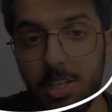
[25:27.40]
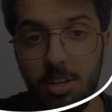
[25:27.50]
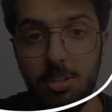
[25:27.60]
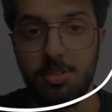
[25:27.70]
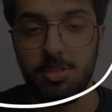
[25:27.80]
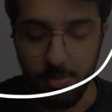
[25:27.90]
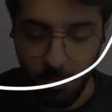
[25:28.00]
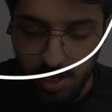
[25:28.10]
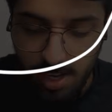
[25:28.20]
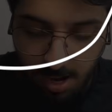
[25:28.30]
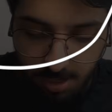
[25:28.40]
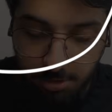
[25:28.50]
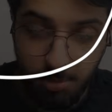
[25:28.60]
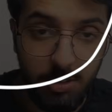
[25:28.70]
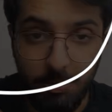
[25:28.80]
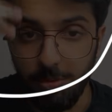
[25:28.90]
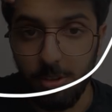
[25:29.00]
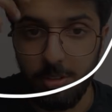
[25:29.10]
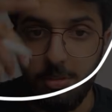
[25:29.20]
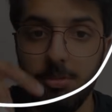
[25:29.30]
because we are doing
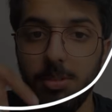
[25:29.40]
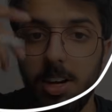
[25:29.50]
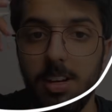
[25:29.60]
vertical